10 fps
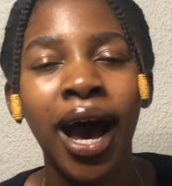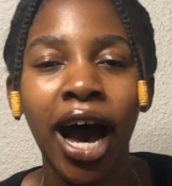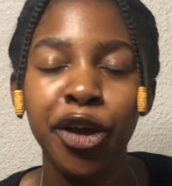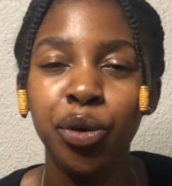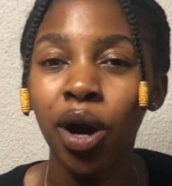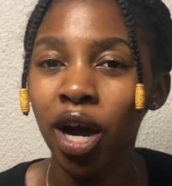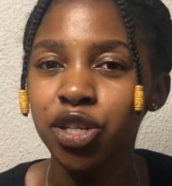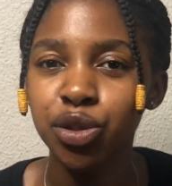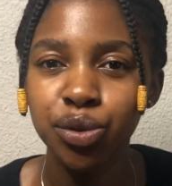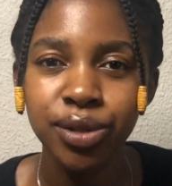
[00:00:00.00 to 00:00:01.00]
You
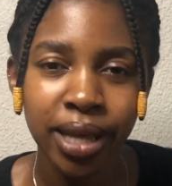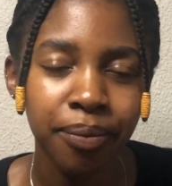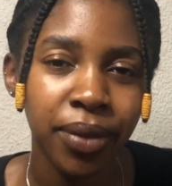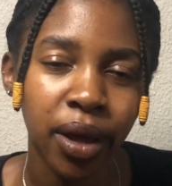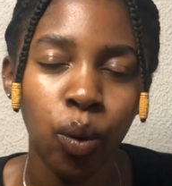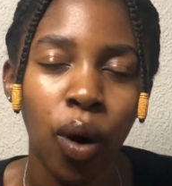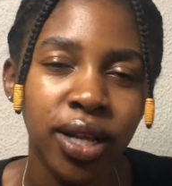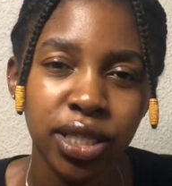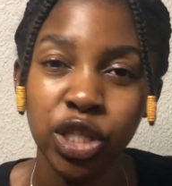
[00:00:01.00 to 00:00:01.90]
can't do something once,